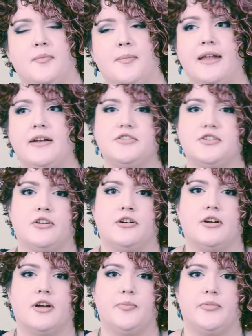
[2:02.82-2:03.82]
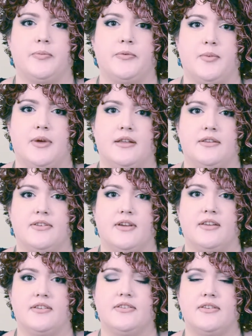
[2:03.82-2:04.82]
the manager comes up to me and
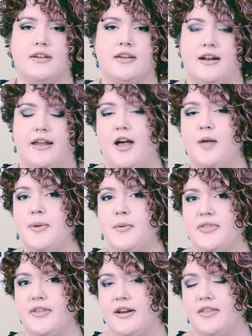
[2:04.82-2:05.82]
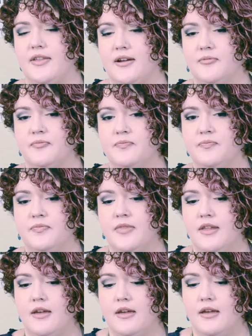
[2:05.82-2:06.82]
says, "Can I help you with anything?"
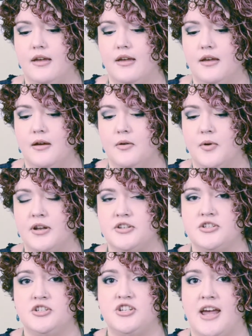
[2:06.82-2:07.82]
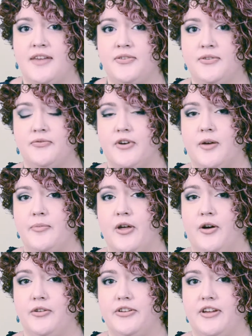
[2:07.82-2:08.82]
Which, Jess from the
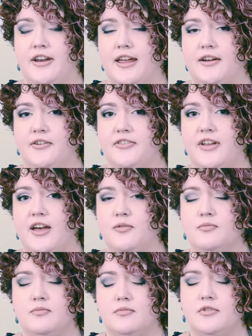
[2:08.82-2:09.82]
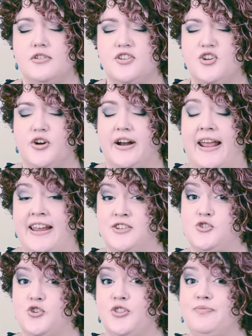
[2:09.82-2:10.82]
Ulta in Hagerstown, you're an
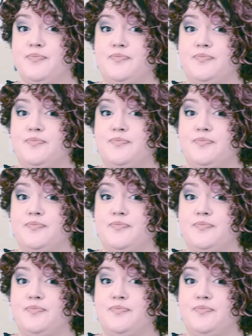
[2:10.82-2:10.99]
angel.